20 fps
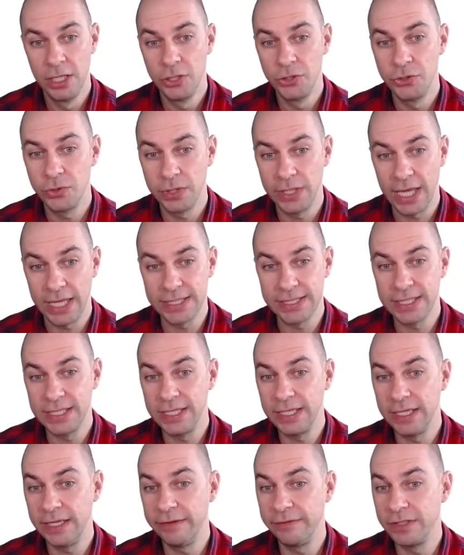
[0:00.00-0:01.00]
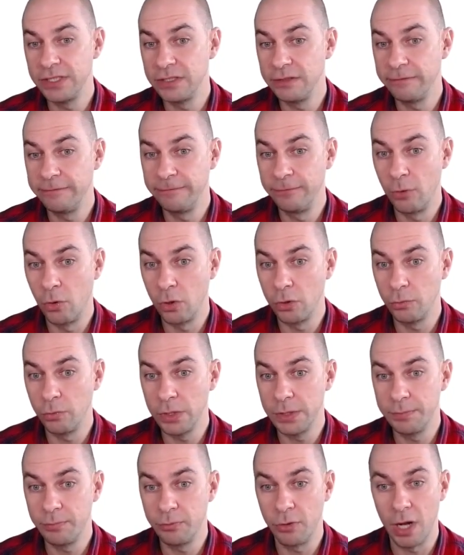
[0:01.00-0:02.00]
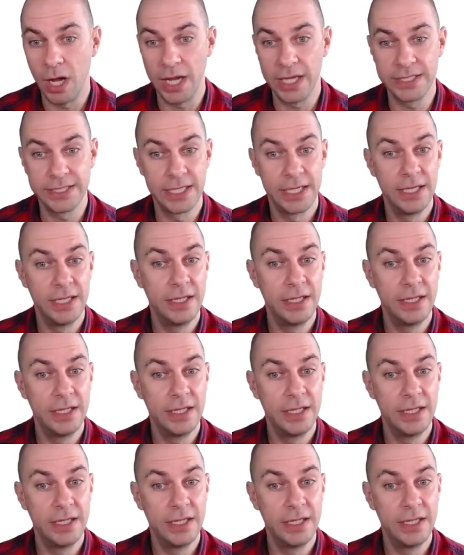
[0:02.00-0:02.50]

So that's going to give us a forward price